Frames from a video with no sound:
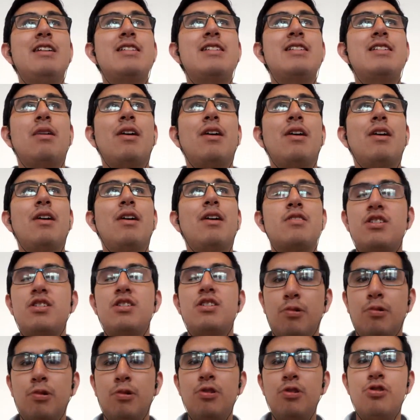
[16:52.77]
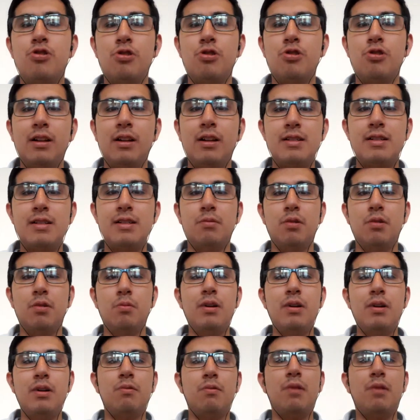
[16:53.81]
have such poor journalism when
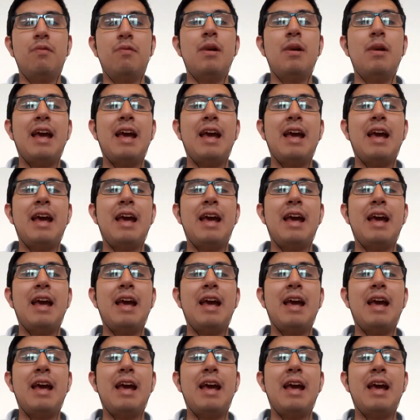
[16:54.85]
we had a